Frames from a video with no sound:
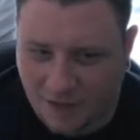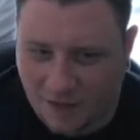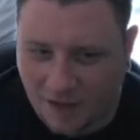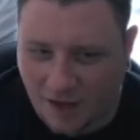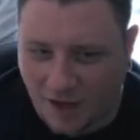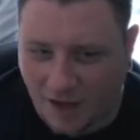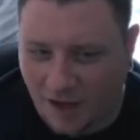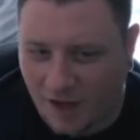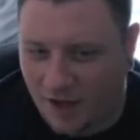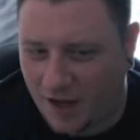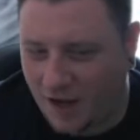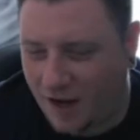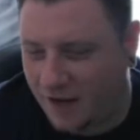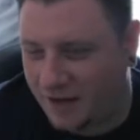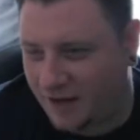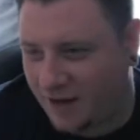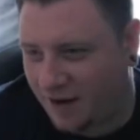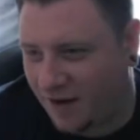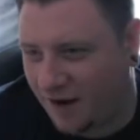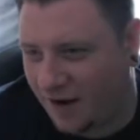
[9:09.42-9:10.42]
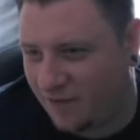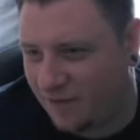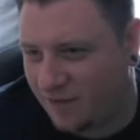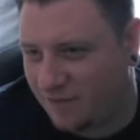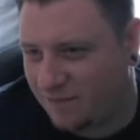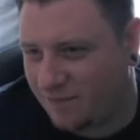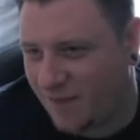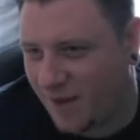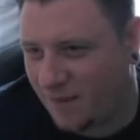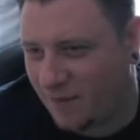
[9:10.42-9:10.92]
I don't have
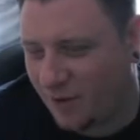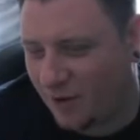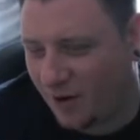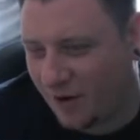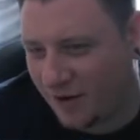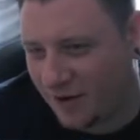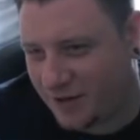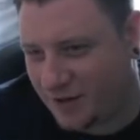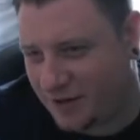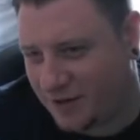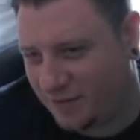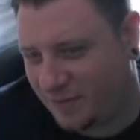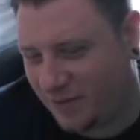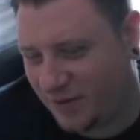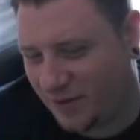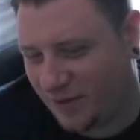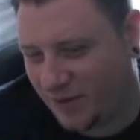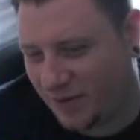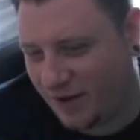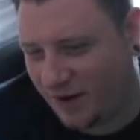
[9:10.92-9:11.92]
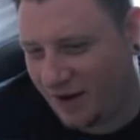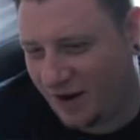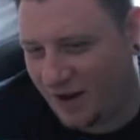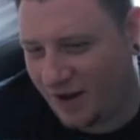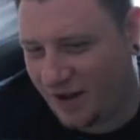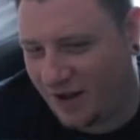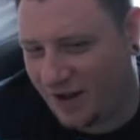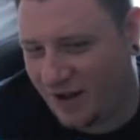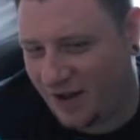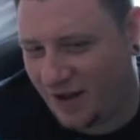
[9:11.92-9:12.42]
them memorised, but there
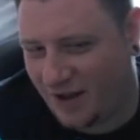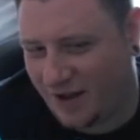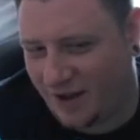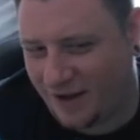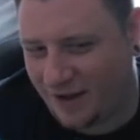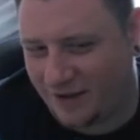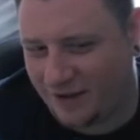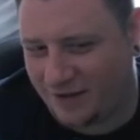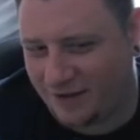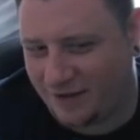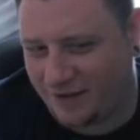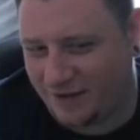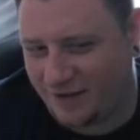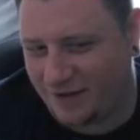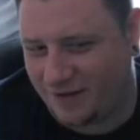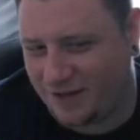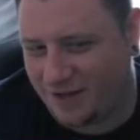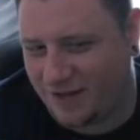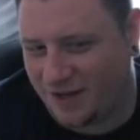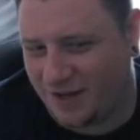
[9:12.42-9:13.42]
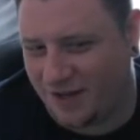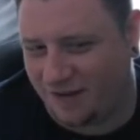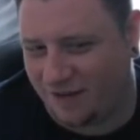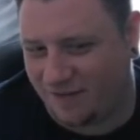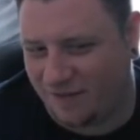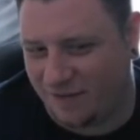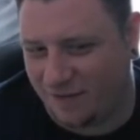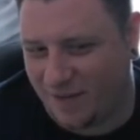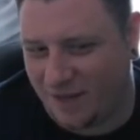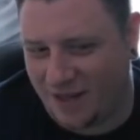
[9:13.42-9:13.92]
are
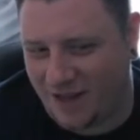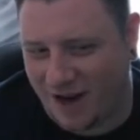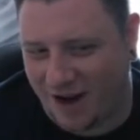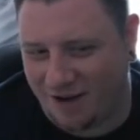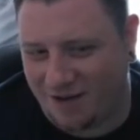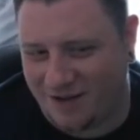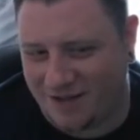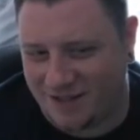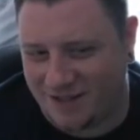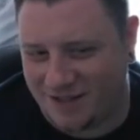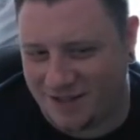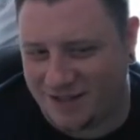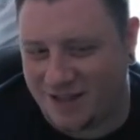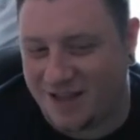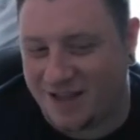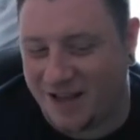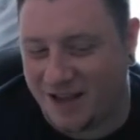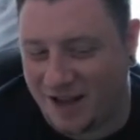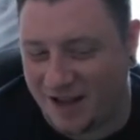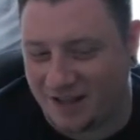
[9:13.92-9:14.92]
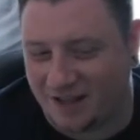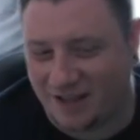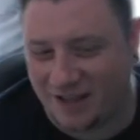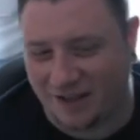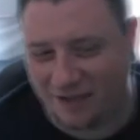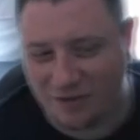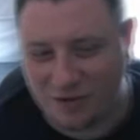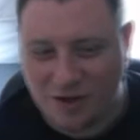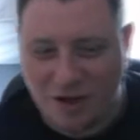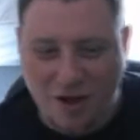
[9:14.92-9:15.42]
certain familiarities in the early
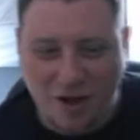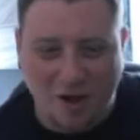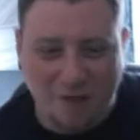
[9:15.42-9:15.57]
levels.